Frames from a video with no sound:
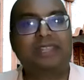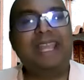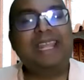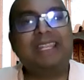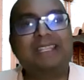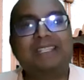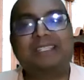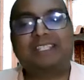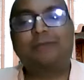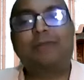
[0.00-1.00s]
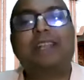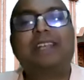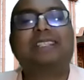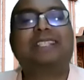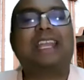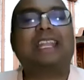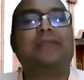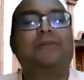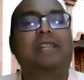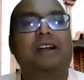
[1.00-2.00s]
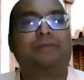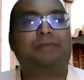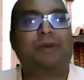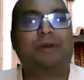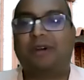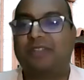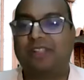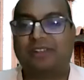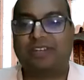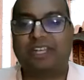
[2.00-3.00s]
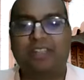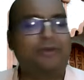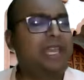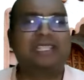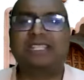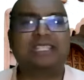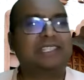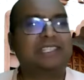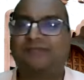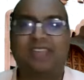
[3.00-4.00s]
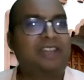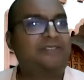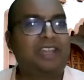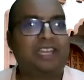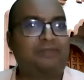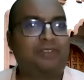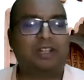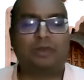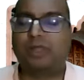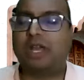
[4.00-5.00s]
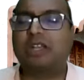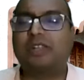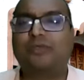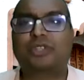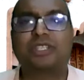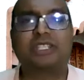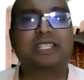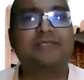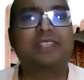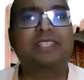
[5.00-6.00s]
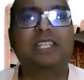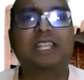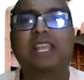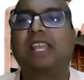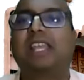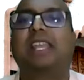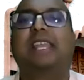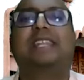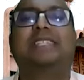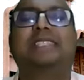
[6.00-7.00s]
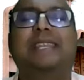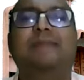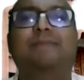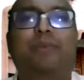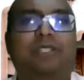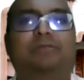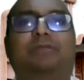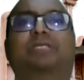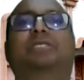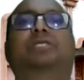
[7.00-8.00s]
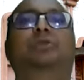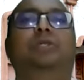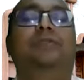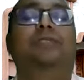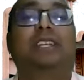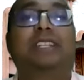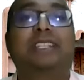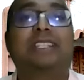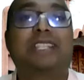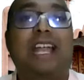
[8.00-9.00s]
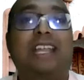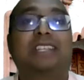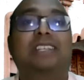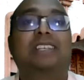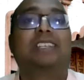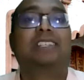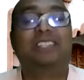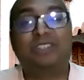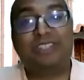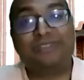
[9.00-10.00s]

Then some understanding will come about the Lord. Otherwise, it is very, very difficult. Without devotional service, it is impossible to even understand the